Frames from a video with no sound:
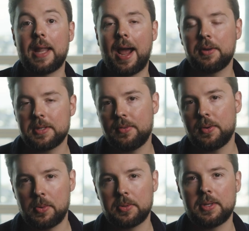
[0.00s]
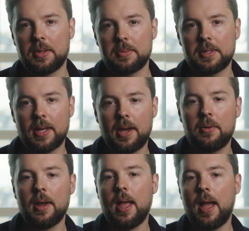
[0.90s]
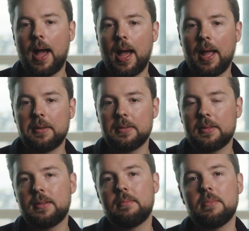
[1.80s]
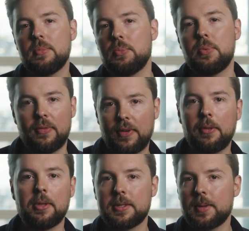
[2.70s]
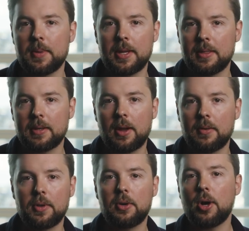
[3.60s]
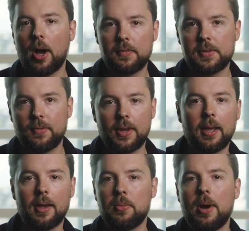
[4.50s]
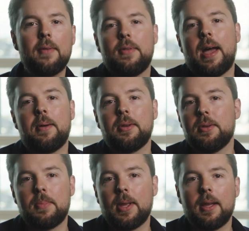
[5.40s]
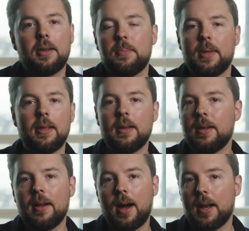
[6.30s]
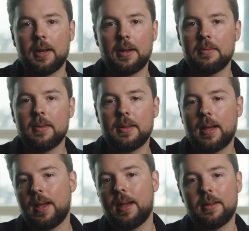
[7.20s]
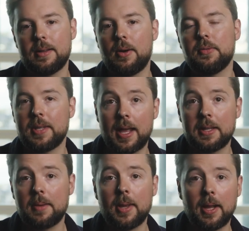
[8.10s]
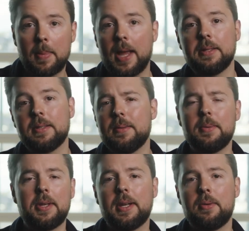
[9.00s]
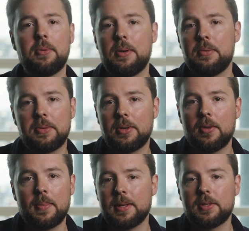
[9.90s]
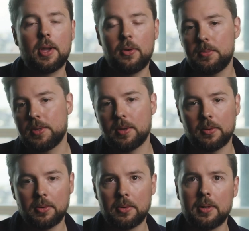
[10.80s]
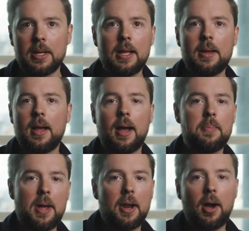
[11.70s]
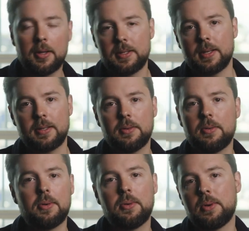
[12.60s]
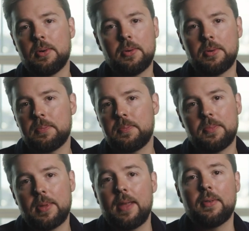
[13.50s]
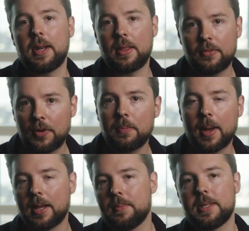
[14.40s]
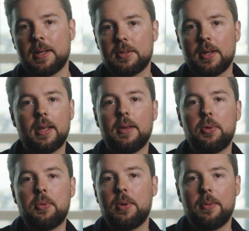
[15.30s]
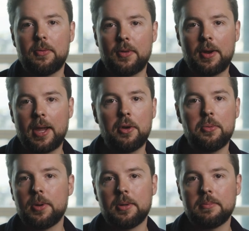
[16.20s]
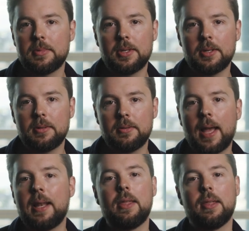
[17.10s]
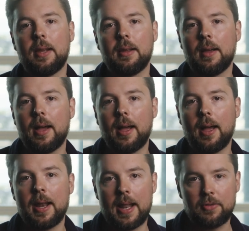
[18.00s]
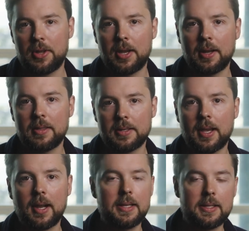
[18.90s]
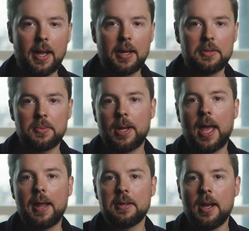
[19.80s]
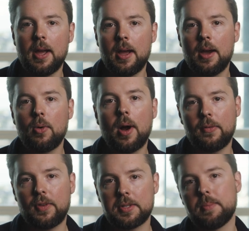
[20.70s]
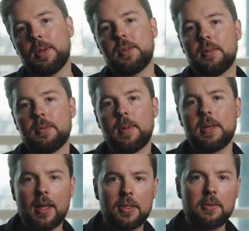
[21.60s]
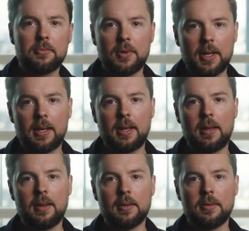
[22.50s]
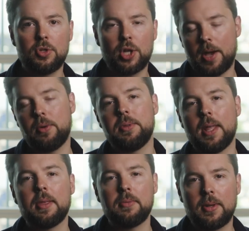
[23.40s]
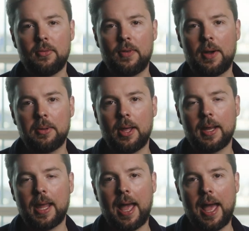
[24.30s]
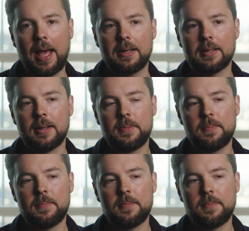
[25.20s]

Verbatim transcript: narrative that we wanted them to tell. And we felt that somebody in the kind of the craft sphere, whatever that could be, it could be I don't know uh, obviously ended up being a painter, but you know, it was, could have been a sculptor or a, an artist or, or, or, even another filmmaker potentially. We, we were very open to anything uh, and everything at this early stage. And we had quite a few submissions, but nothing really gelled, nothing really felt like it had